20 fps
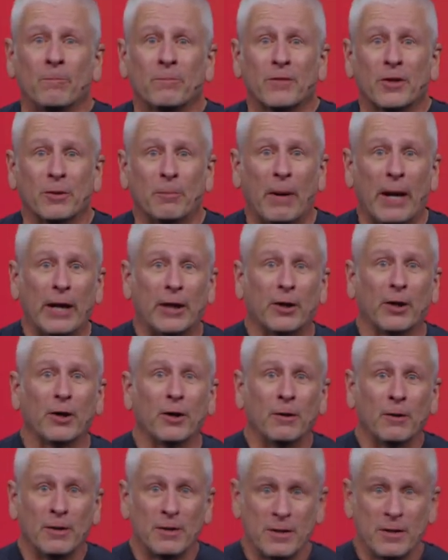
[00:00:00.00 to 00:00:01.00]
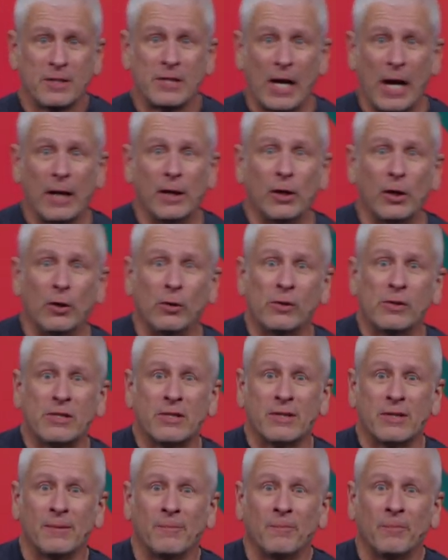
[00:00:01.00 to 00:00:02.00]
To the baker, sad
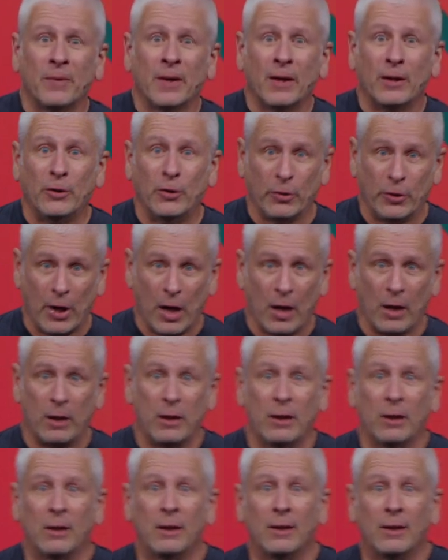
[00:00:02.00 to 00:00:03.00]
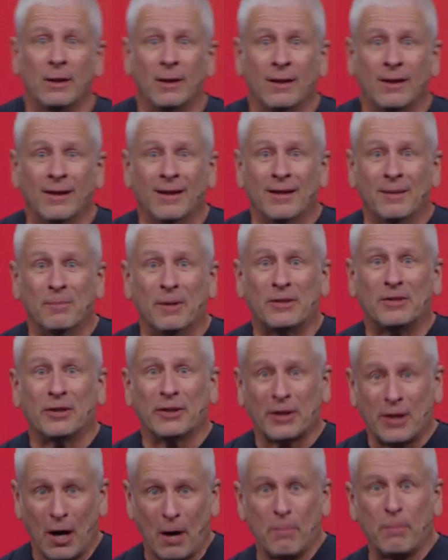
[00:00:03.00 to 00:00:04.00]
news, you're done. But to
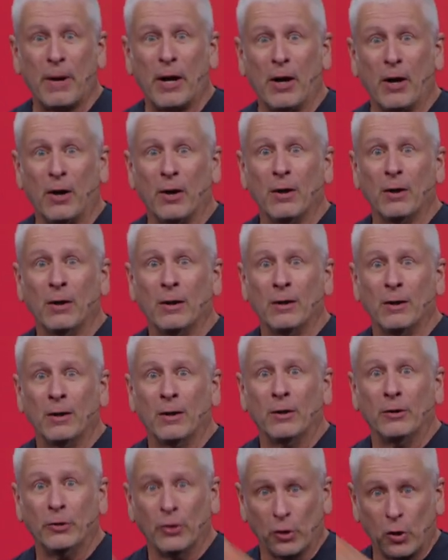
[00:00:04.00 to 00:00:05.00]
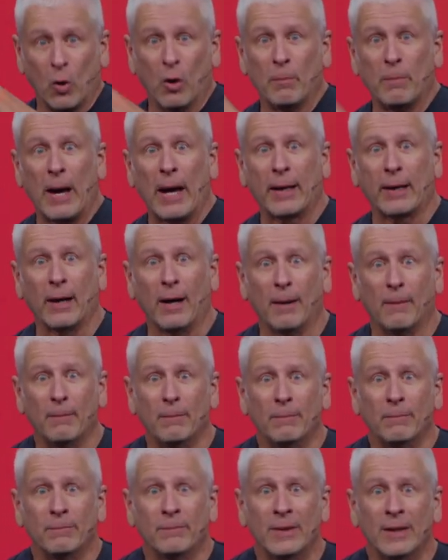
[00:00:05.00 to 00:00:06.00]
the cupbearer, you're going back
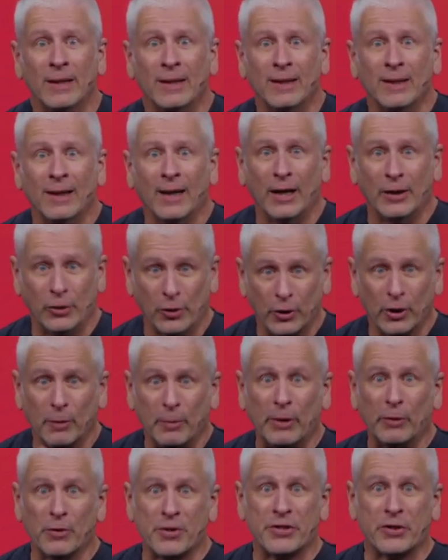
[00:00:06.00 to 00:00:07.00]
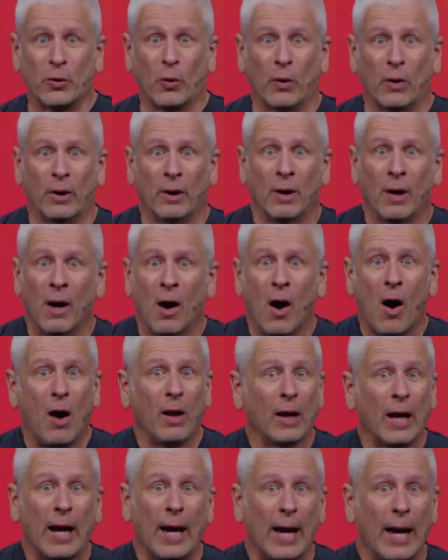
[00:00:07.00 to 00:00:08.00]
up and you're gonna be restored.
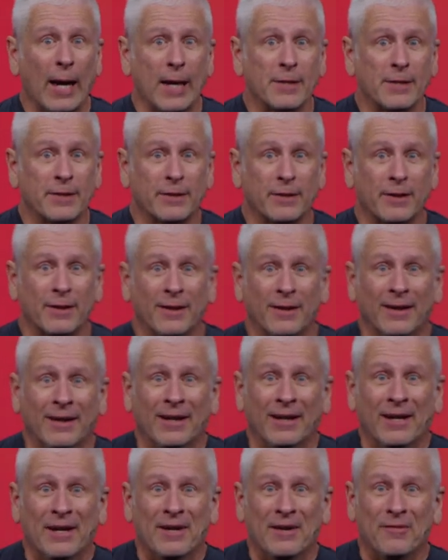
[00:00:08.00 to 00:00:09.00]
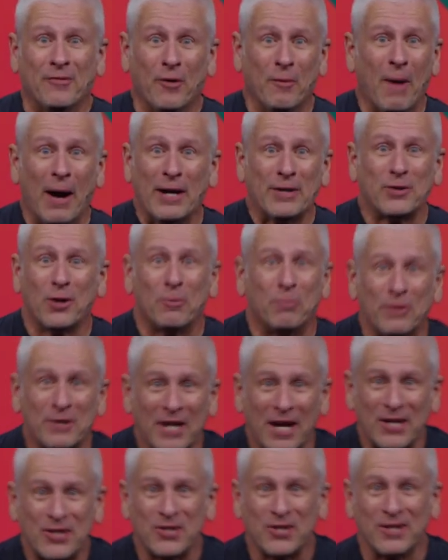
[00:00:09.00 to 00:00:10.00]
All I ask for my
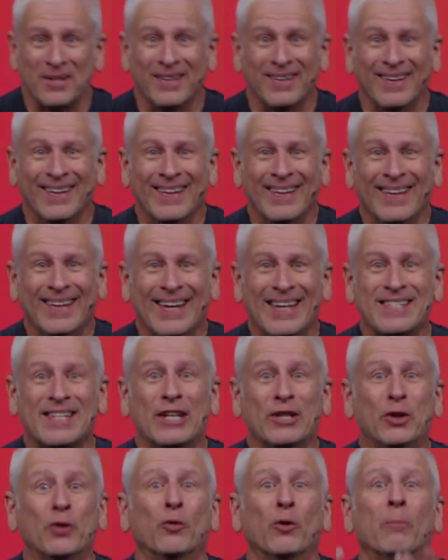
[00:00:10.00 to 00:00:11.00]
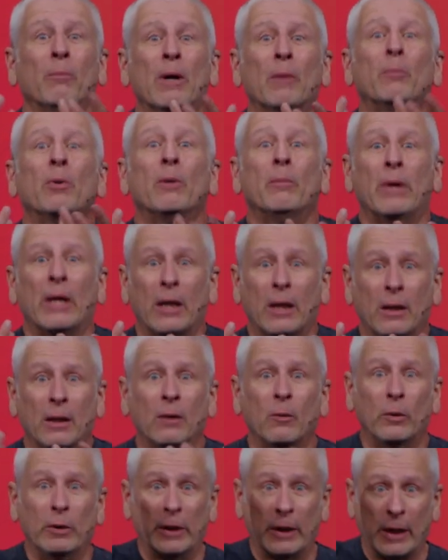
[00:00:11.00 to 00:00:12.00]
interpretation is that you remember me
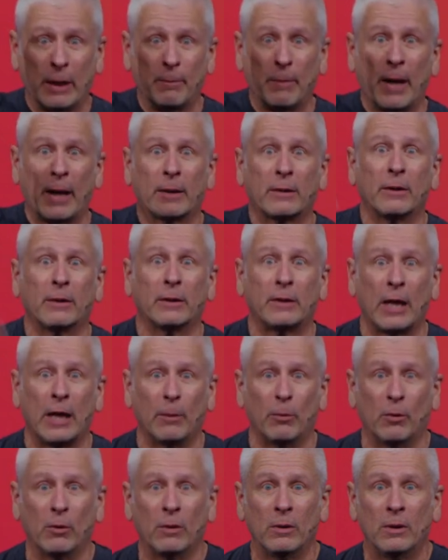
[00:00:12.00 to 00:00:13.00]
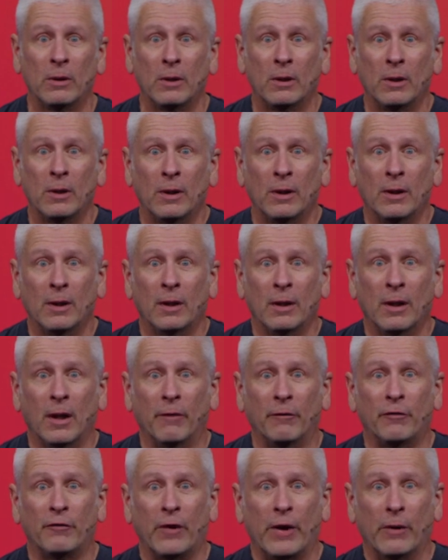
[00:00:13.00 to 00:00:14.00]
when you get back to the table
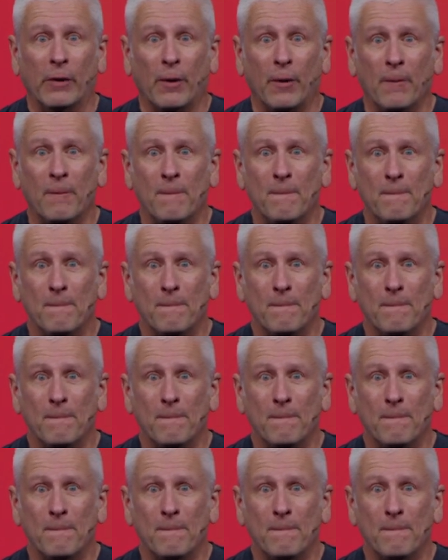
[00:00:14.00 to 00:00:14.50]
of the Pharaoh.